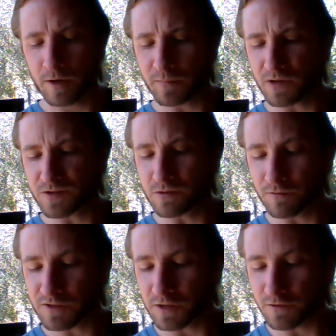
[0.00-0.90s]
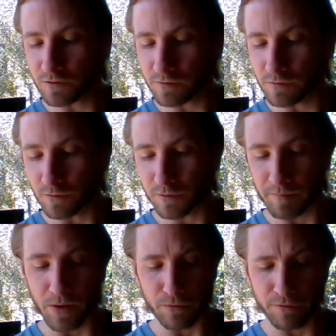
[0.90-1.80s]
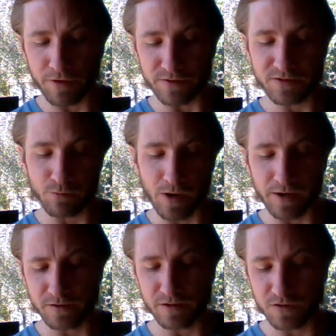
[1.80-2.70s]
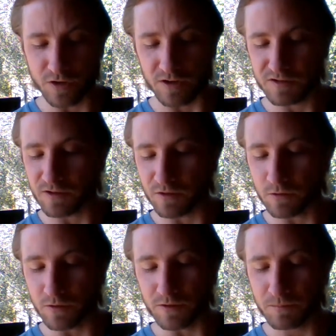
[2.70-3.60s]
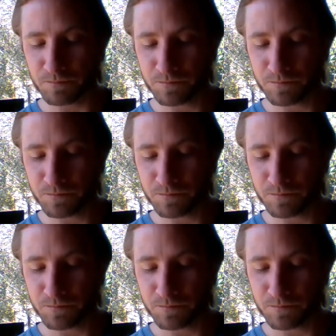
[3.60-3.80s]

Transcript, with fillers: because you have seen the truth about things right and just and good.